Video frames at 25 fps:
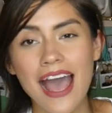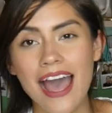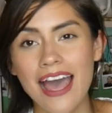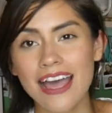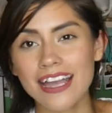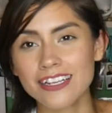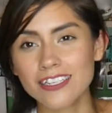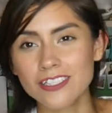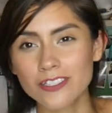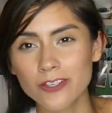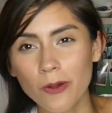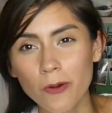
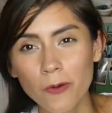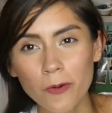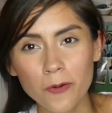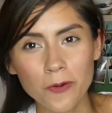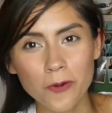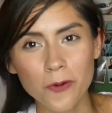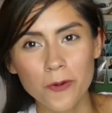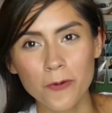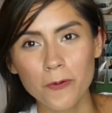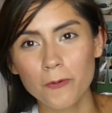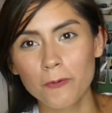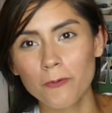I don't
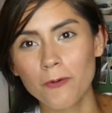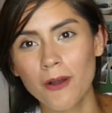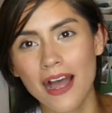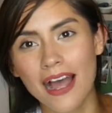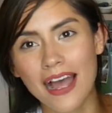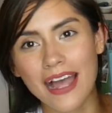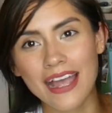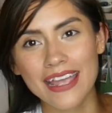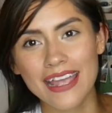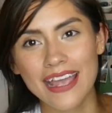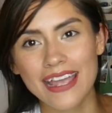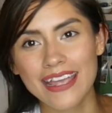know
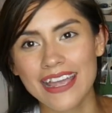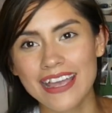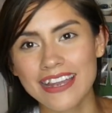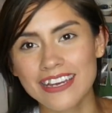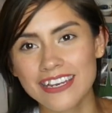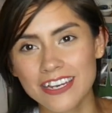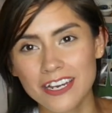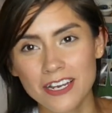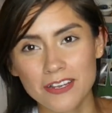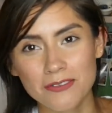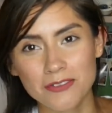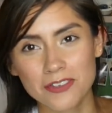why I
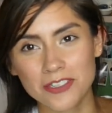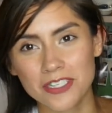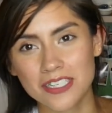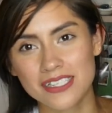ended up